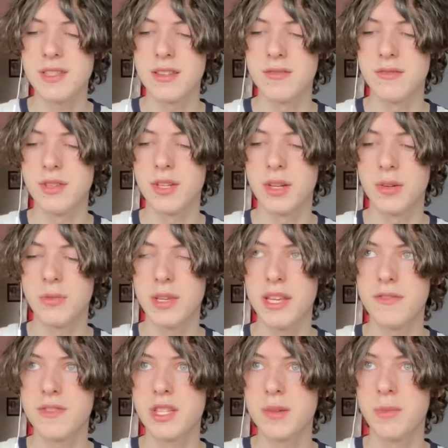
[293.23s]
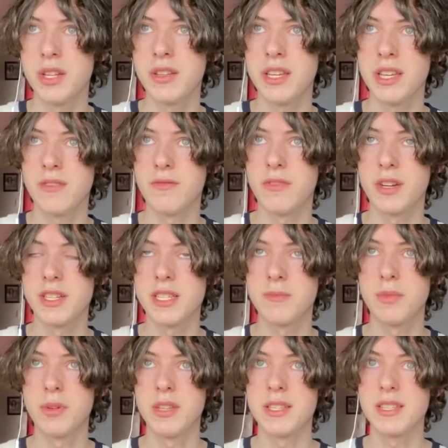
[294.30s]
And if someone, like, for
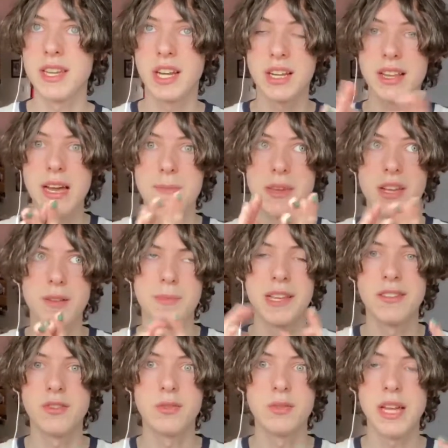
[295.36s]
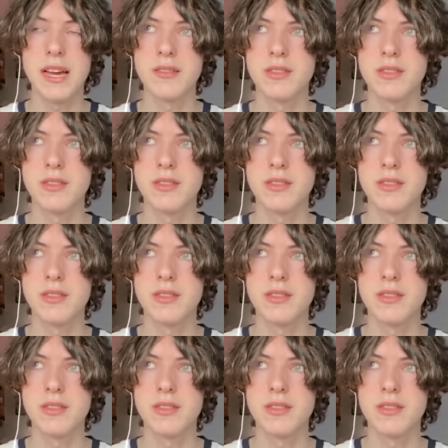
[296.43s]
example, is like clapping or being too loud,